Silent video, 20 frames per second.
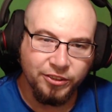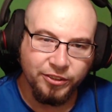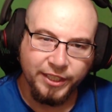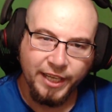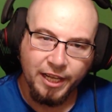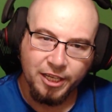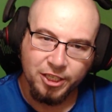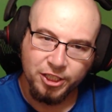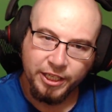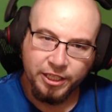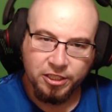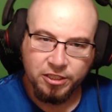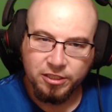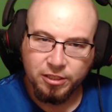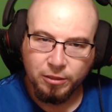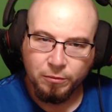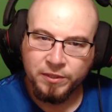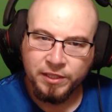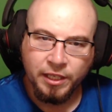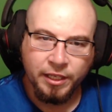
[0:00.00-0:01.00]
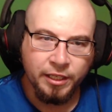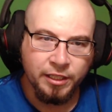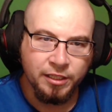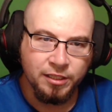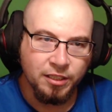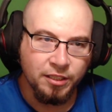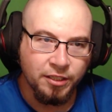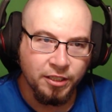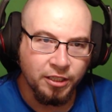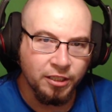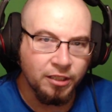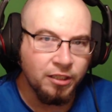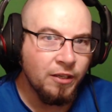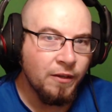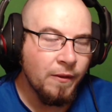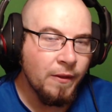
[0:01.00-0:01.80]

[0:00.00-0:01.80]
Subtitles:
can't change some settings in there.